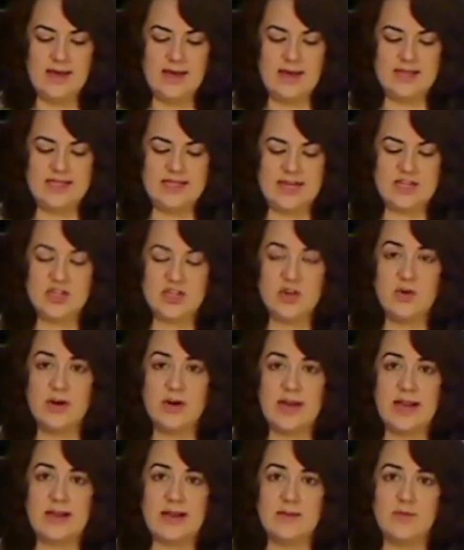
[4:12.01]
it's actually
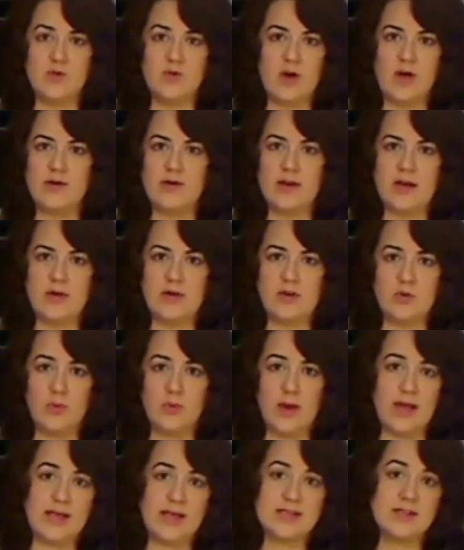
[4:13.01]
going to end up drowning out your
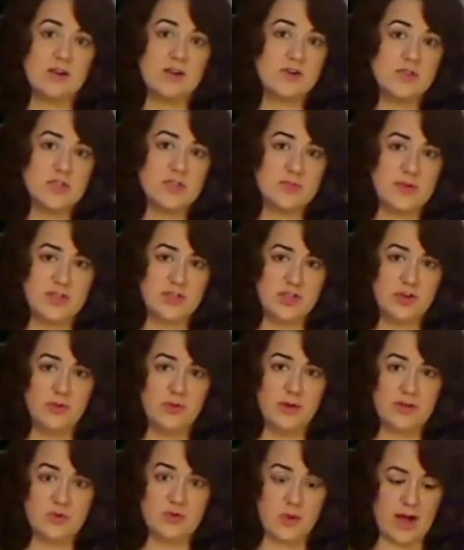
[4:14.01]
wick because there will just be too
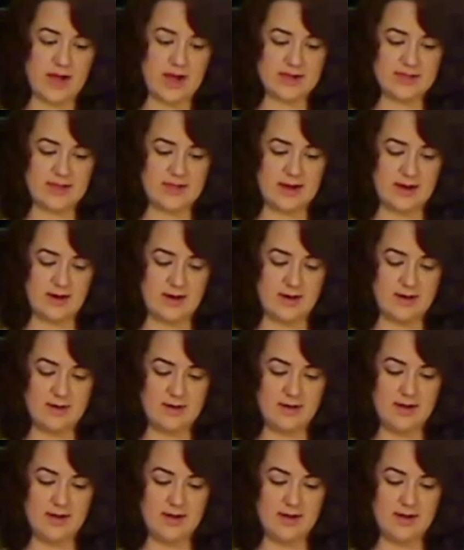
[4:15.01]
much wax there.